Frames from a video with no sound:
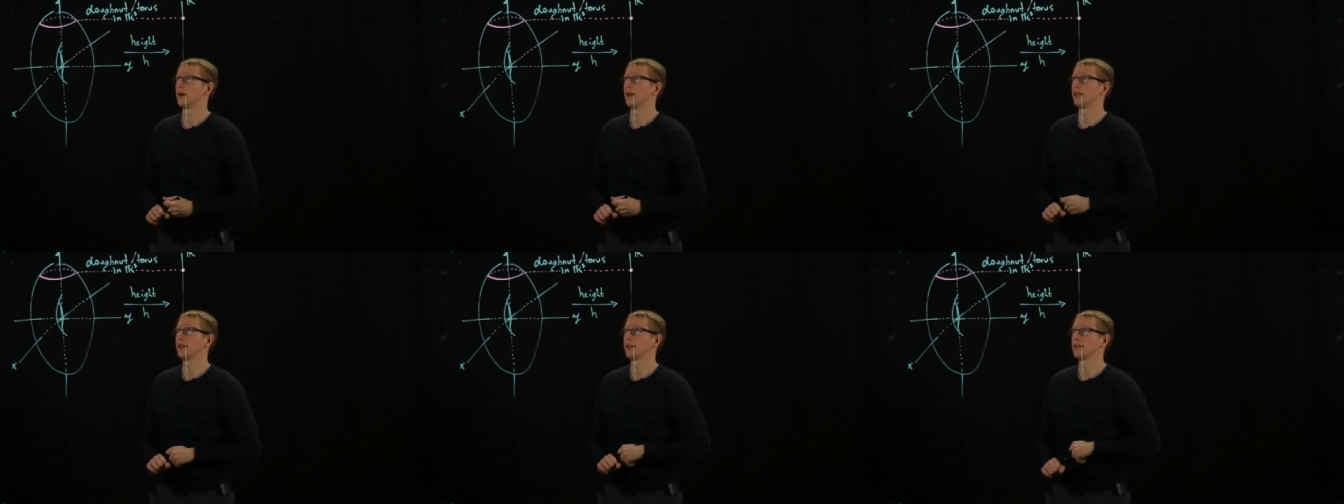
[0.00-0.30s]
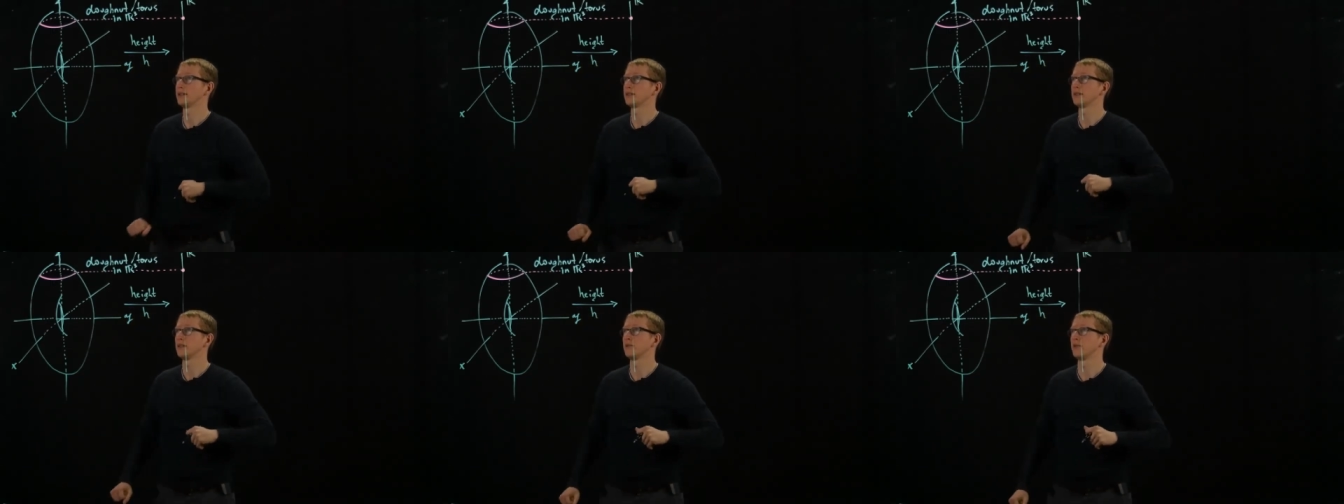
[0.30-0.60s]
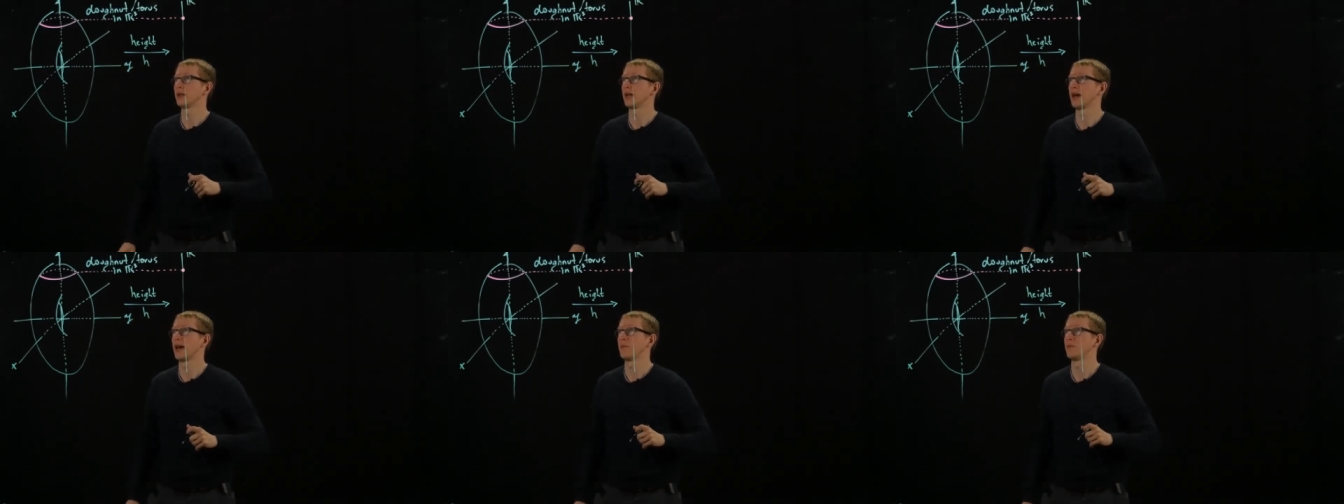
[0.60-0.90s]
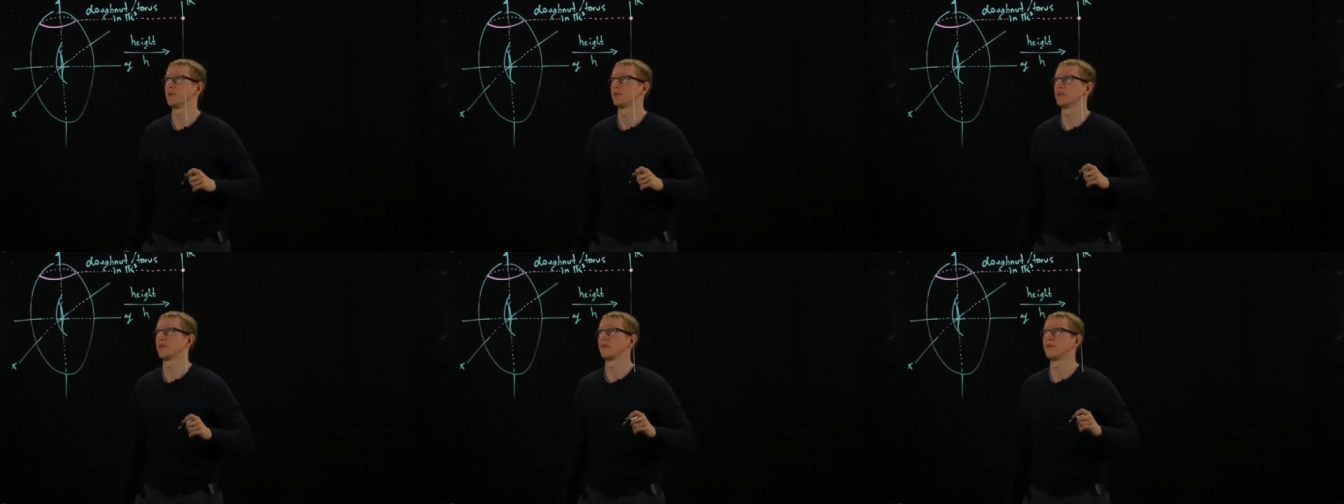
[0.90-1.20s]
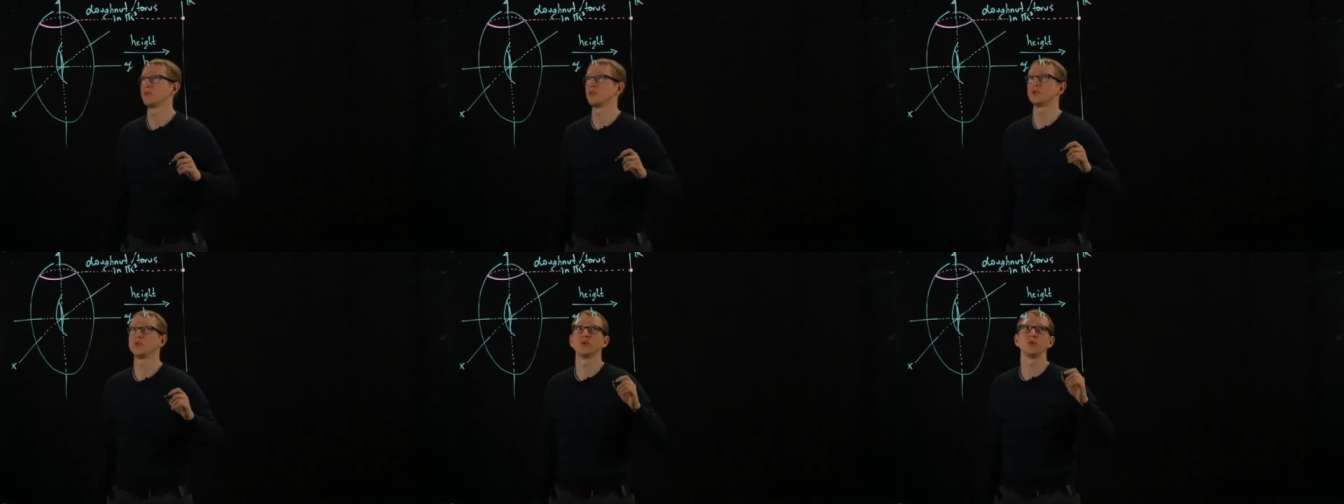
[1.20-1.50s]
and let's see what happens if
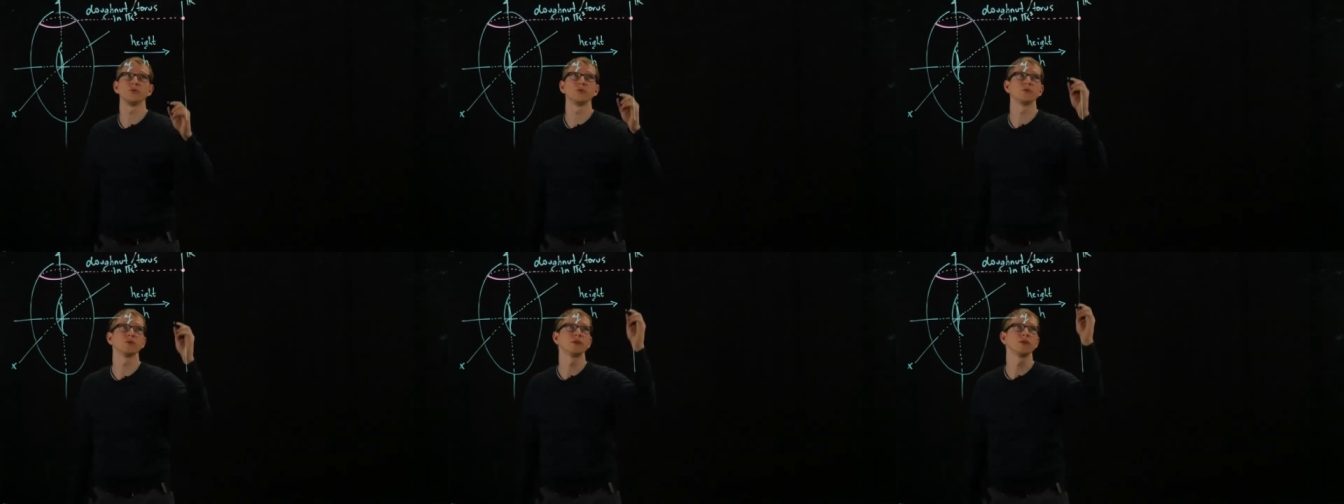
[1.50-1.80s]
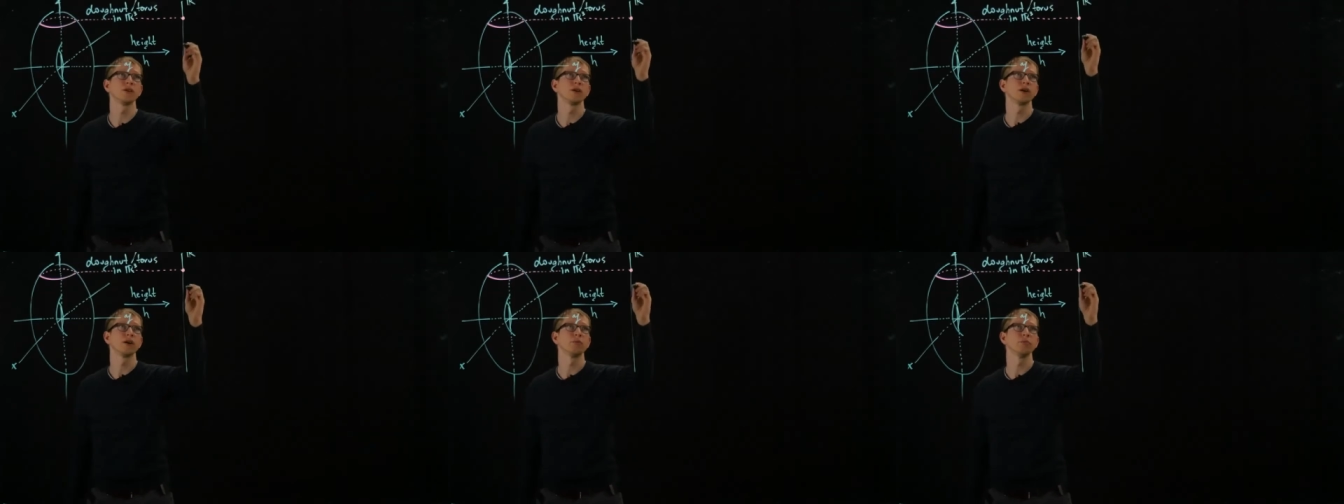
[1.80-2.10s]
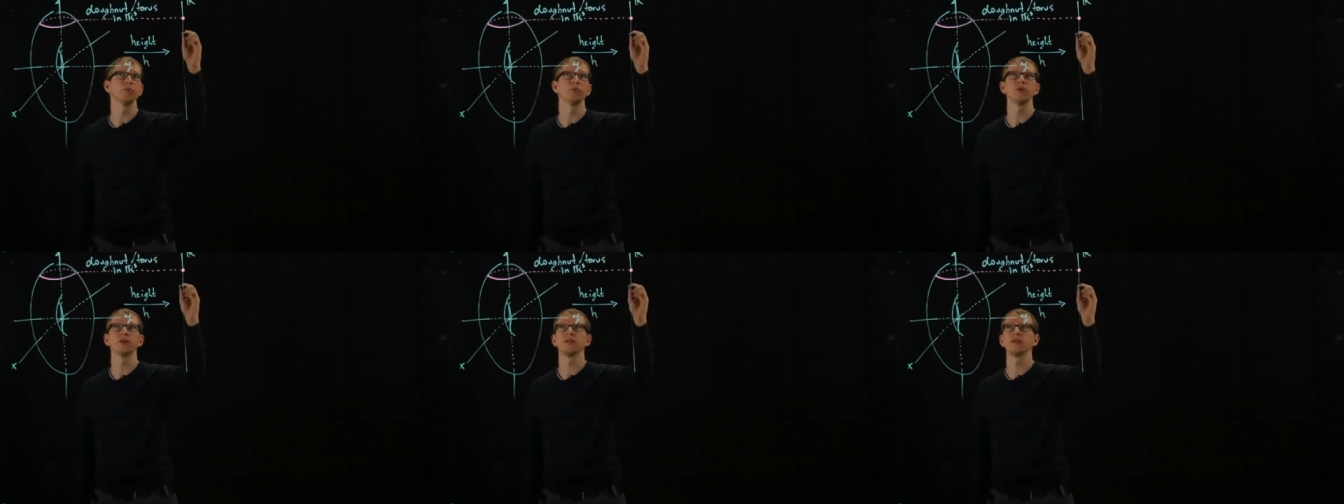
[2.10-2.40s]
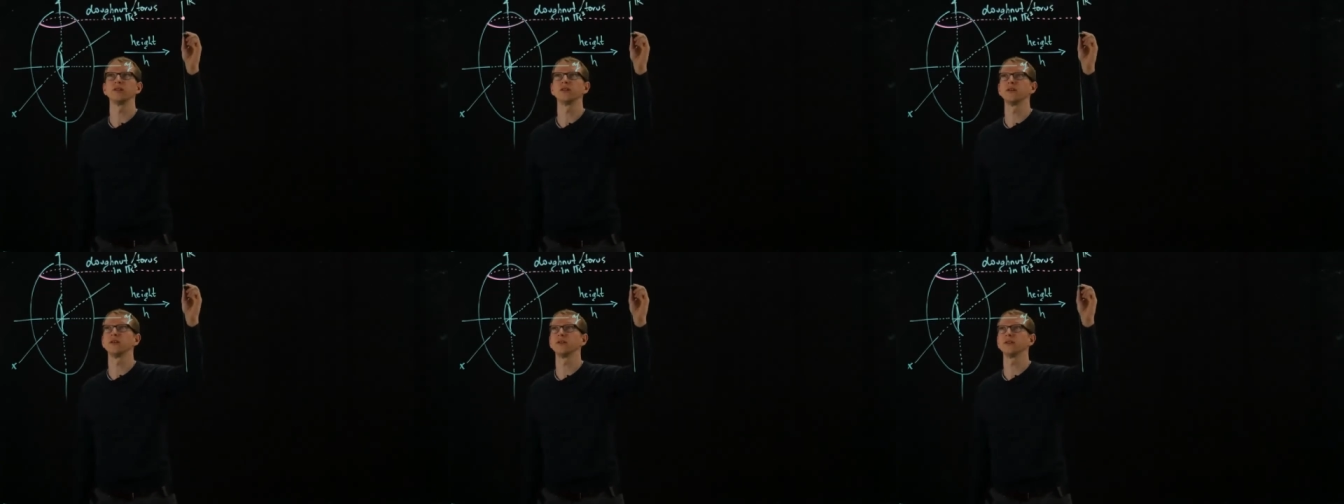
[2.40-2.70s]
we choose a point,